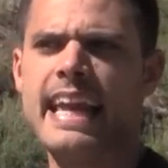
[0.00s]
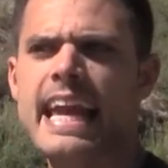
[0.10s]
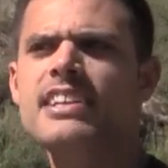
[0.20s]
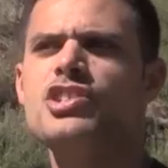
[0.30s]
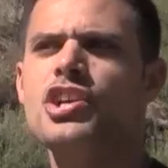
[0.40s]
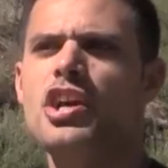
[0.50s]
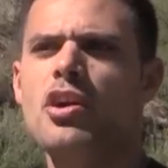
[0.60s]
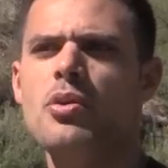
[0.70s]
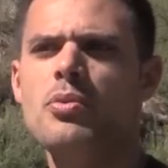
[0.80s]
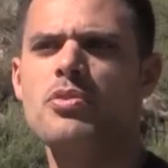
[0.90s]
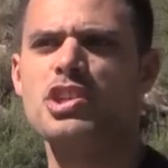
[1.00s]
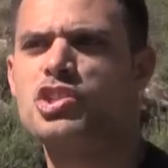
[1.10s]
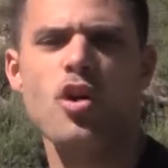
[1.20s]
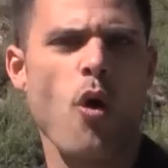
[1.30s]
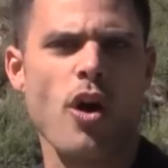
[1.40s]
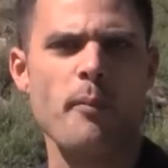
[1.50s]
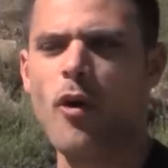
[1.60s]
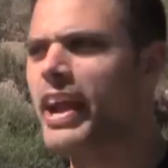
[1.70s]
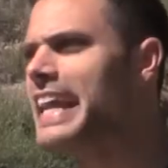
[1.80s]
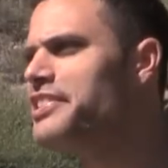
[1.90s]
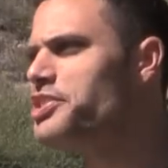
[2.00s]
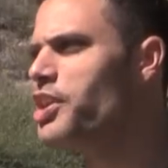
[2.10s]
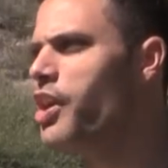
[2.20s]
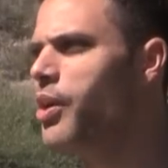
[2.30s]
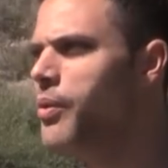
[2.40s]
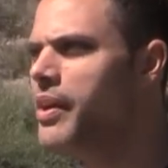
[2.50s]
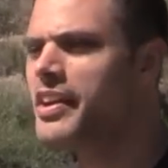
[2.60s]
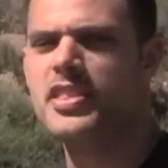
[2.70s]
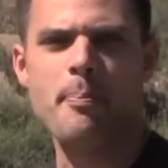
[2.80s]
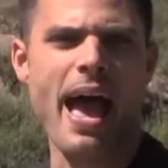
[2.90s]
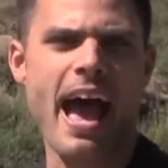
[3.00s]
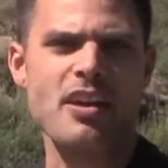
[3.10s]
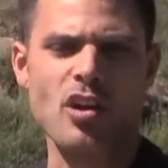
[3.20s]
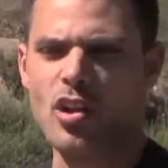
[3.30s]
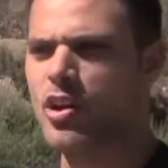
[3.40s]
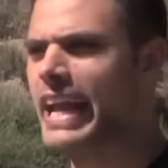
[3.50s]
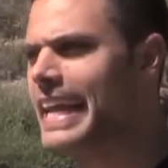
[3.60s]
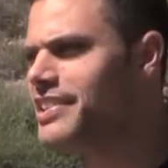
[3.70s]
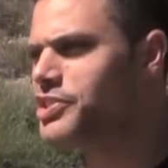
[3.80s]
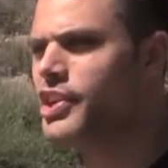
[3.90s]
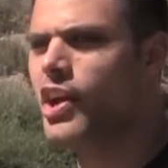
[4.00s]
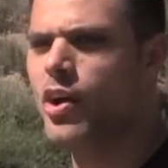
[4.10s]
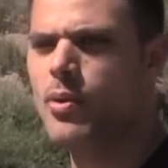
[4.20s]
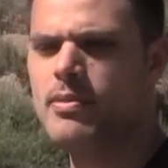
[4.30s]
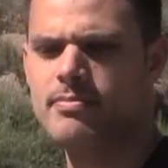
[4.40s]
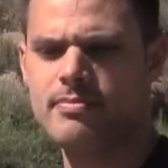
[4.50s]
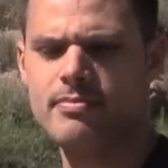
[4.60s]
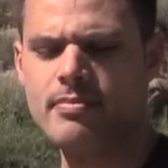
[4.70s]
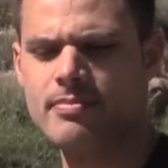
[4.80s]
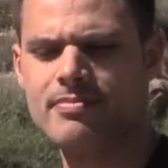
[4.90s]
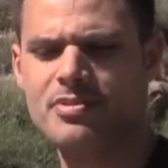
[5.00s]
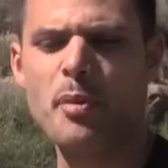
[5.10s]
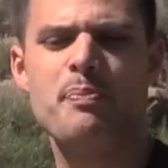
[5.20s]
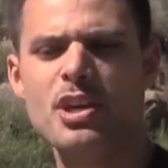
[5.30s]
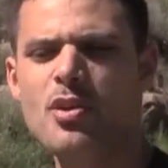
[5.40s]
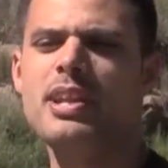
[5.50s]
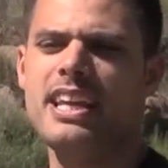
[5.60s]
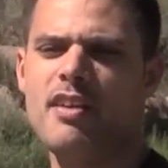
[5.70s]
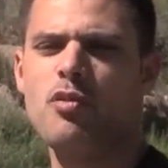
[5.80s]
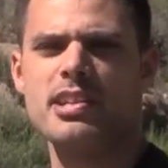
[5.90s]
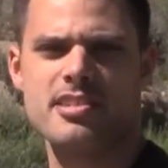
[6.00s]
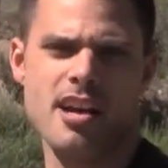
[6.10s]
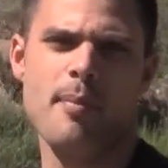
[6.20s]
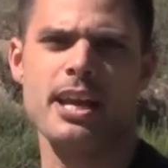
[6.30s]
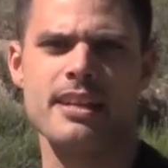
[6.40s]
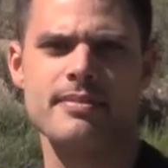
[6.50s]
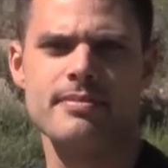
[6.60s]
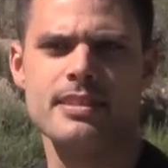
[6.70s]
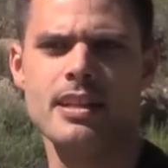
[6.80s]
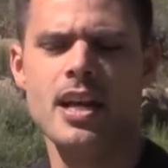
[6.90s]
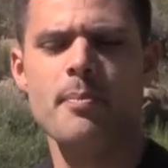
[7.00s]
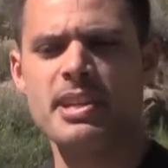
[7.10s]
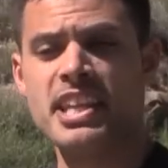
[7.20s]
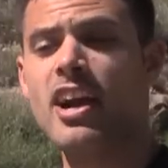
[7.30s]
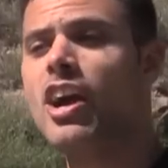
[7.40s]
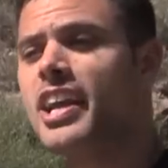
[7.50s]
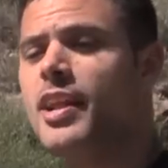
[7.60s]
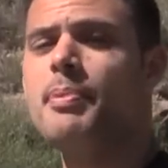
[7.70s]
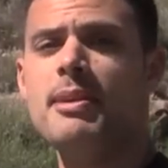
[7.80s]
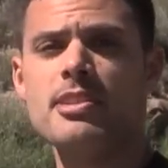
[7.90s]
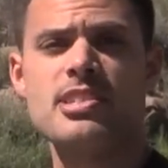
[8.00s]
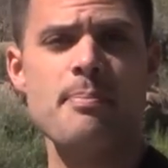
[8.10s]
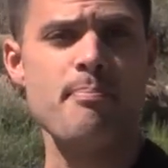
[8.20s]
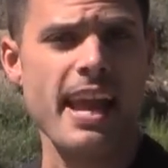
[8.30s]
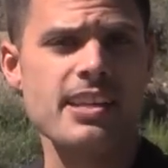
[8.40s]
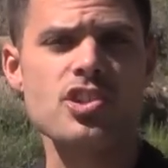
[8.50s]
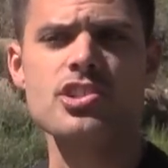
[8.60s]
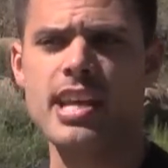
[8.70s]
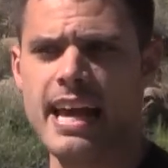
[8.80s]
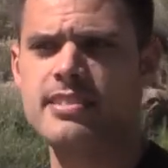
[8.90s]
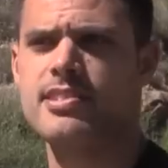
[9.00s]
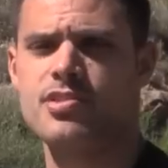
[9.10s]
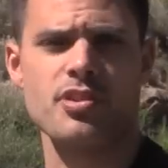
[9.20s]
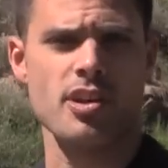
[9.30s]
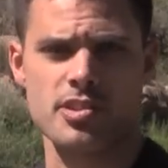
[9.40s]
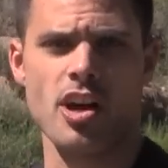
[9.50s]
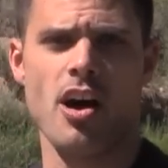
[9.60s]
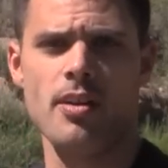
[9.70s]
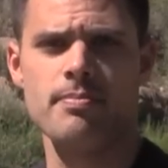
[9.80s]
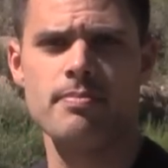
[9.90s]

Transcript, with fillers: into the storm or into the battle or into the beauty of what's coming. But there are going to be some major tests for us all